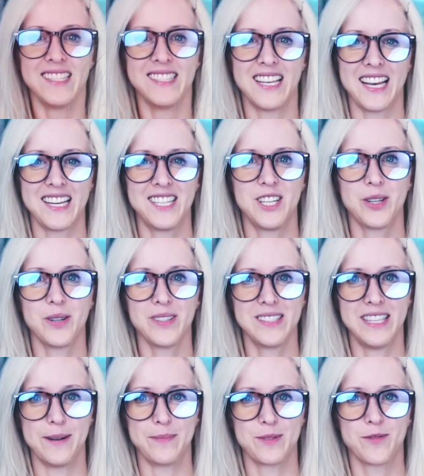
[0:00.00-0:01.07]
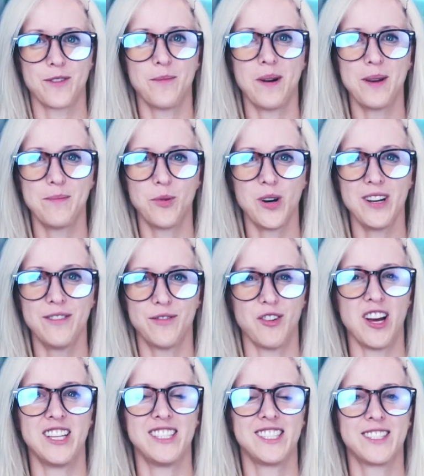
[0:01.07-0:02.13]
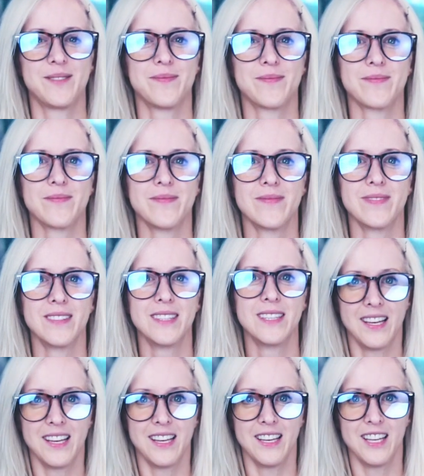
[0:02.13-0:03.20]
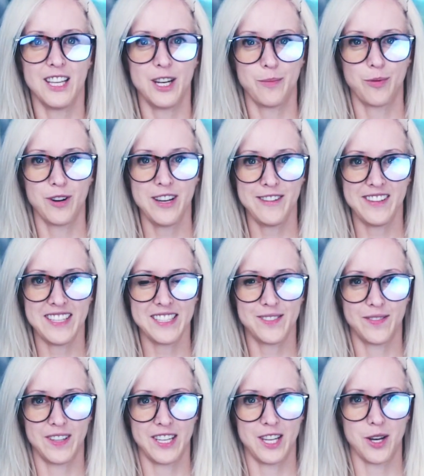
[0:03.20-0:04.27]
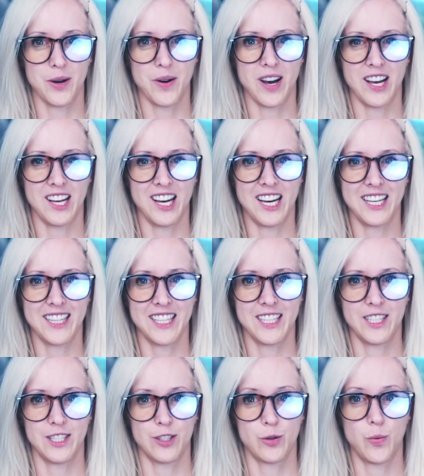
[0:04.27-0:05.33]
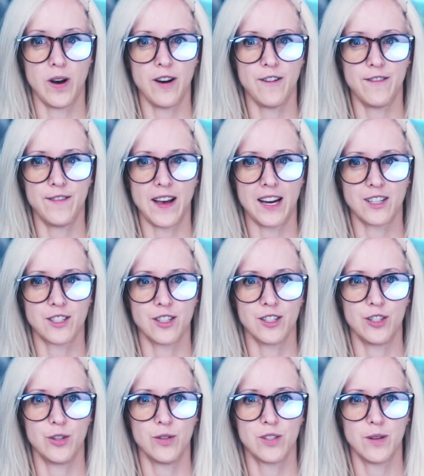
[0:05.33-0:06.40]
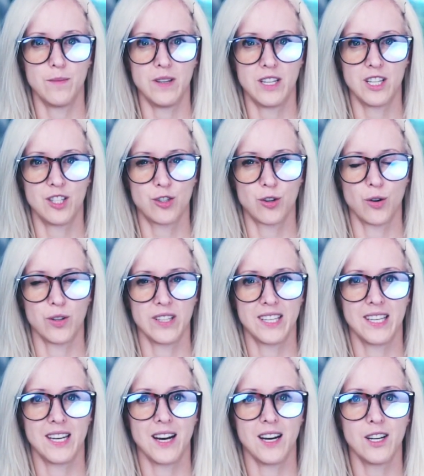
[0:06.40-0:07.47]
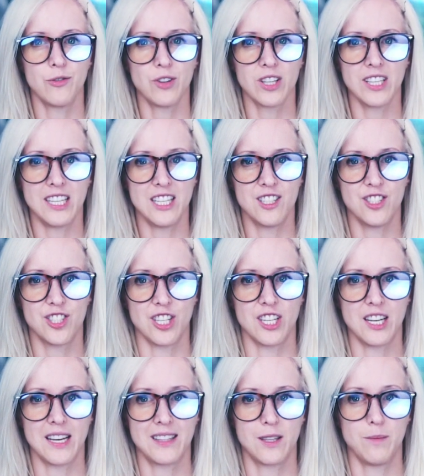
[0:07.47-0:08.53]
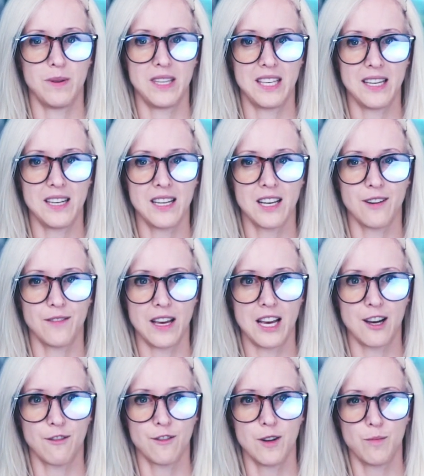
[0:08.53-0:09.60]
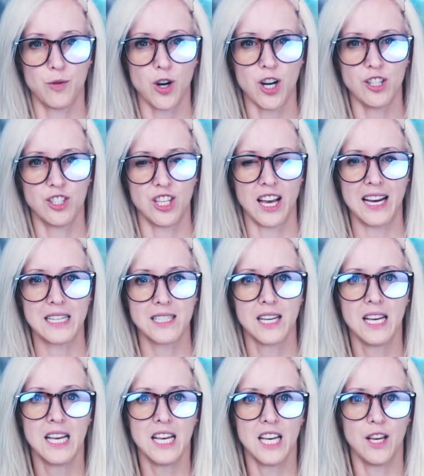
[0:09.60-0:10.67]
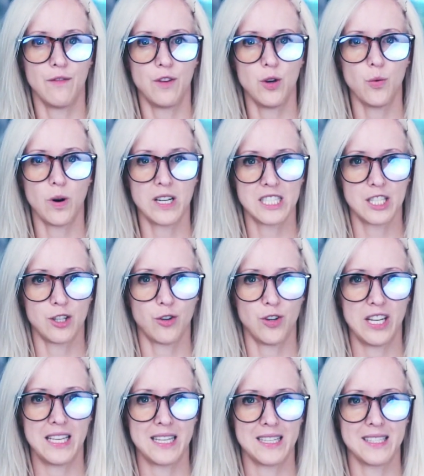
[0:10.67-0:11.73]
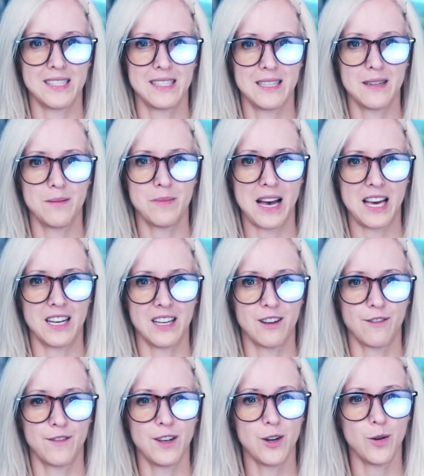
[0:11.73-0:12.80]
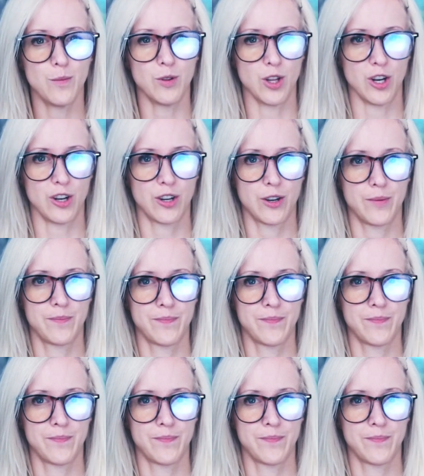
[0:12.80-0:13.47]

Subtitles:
Technical tips from my boyfriend. In a previous video, I highlighted 12 factors you should be controlling in Unreal Engine at the beginning of every project if you want to create a cinematic film look.